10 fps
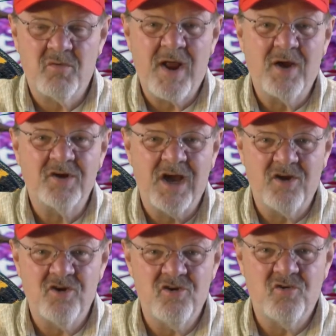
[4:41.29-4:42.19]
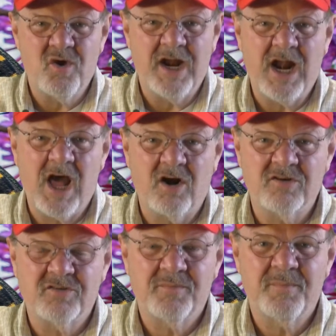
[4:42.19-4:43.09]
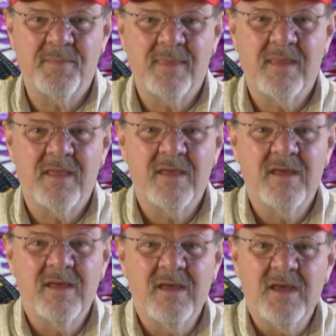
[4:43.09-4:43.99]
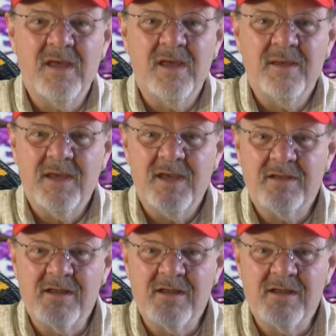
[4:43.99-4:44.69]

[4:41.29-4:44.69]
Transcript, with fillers: around $120.